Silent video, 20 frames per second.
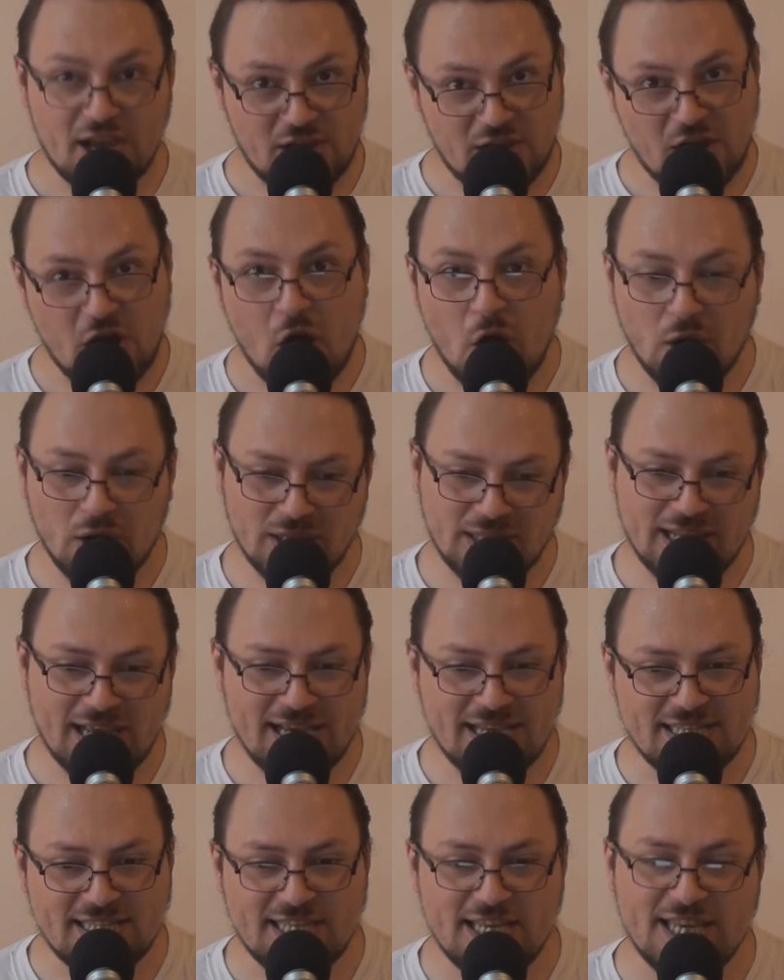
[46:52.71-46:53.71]

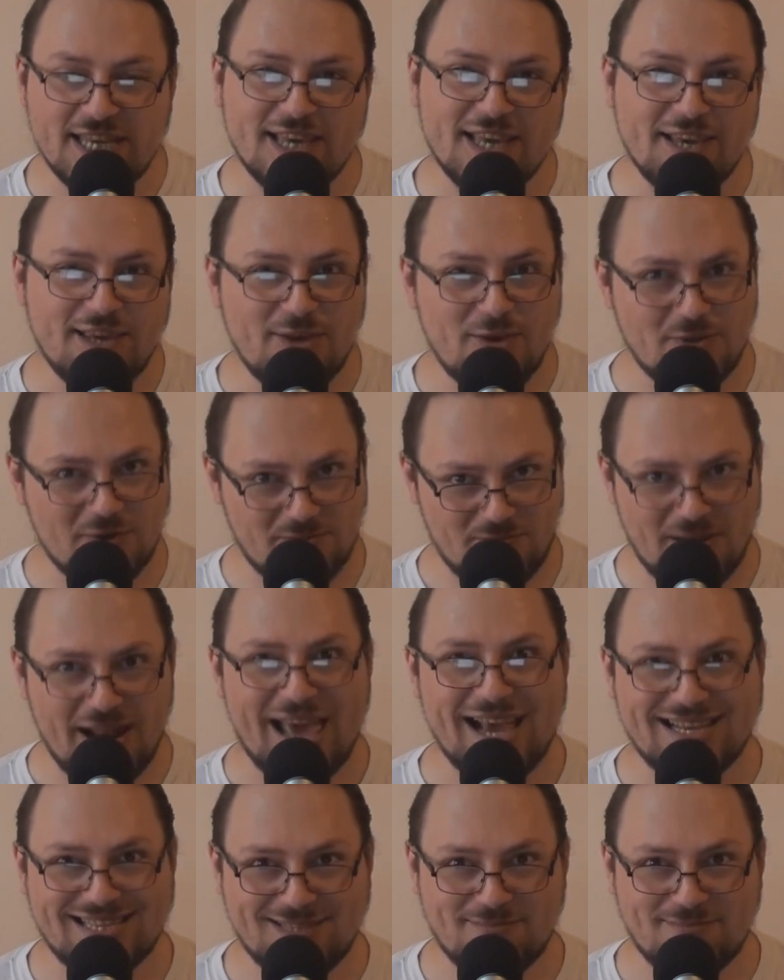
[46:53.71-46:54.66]
colonizing your black